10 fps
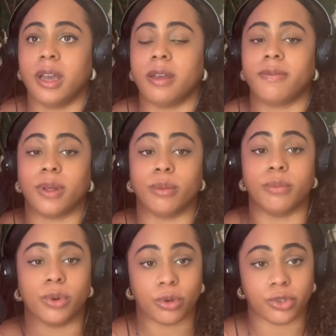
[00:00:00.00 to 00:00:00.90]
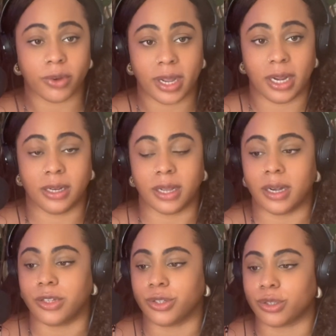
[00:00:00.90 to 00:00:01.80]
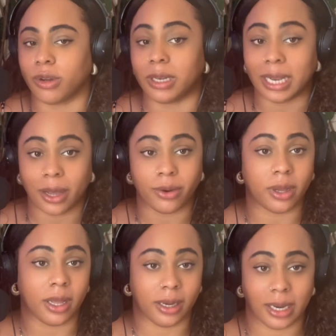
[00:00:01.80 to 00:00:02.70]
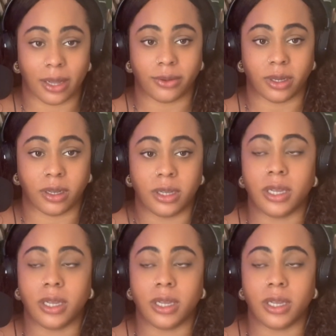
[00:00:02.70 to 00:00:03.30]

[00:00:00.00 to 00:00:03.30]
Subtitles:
I felt more drained, and it just got louder and louder.